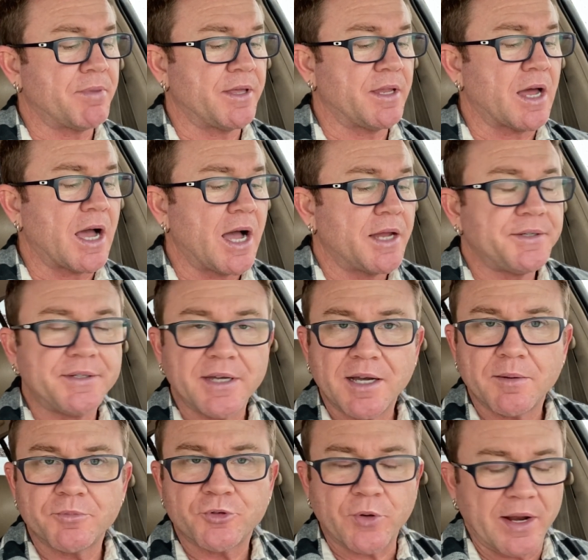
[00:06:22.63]
but
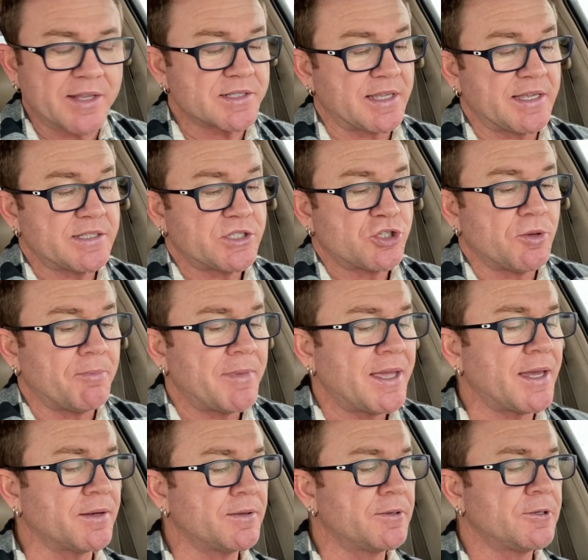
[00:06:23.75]
Adam translates to
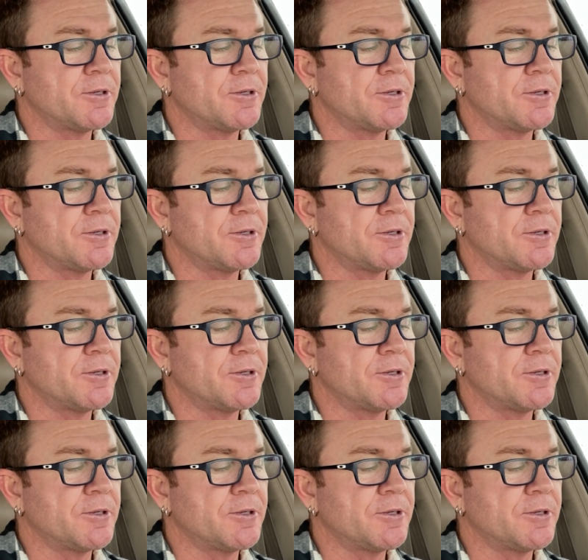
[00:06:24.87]
man.